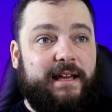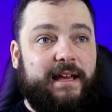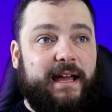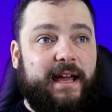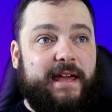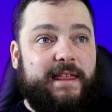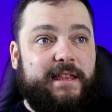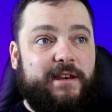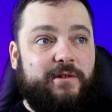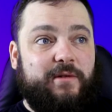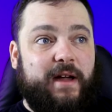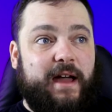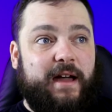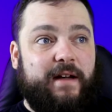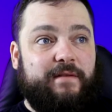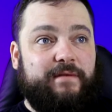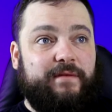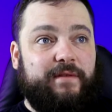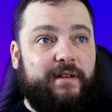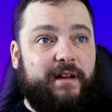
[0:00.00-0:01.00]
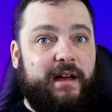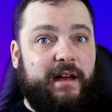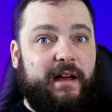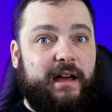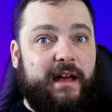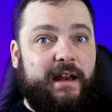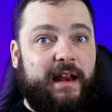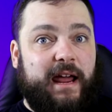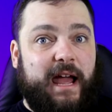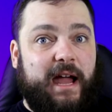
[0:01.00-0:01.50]
And then you have
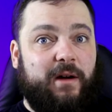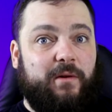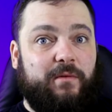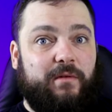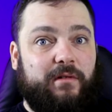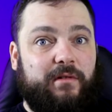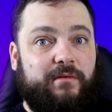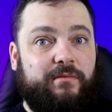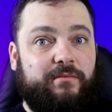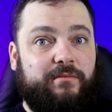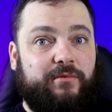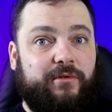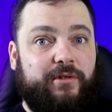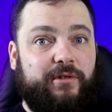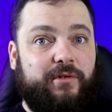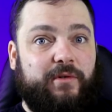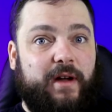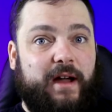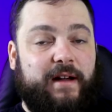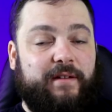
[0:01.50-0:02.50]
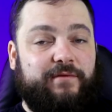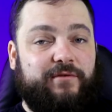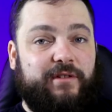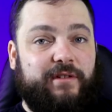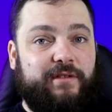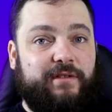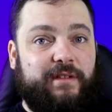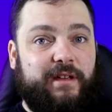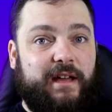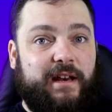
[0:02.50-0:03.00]
an hour where you have
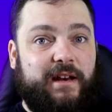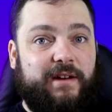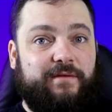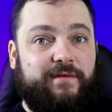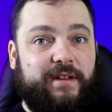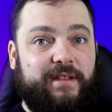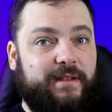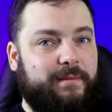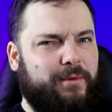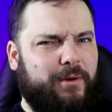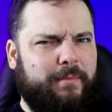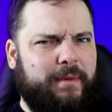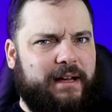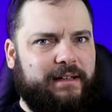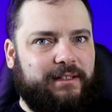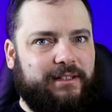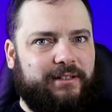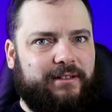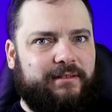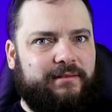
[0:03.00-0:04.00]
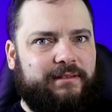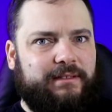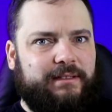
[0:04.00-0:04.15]
just an invisible butler.